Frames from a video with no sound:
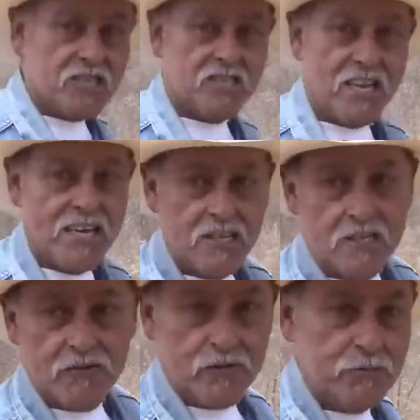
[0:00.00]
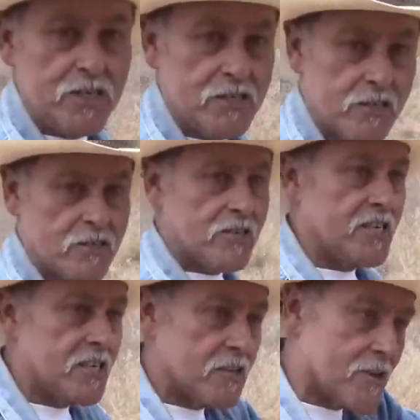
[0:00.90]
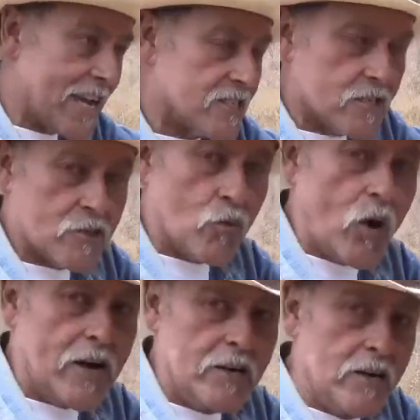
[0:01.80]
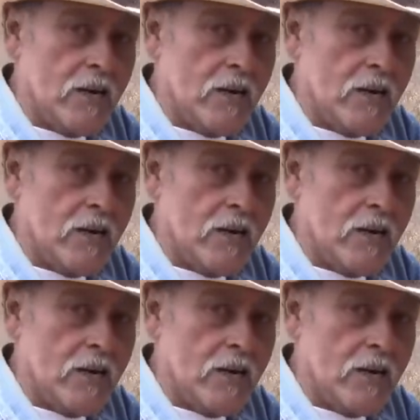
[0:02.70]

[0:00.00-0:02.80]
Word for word: the state in different pieces so they can get their access to water.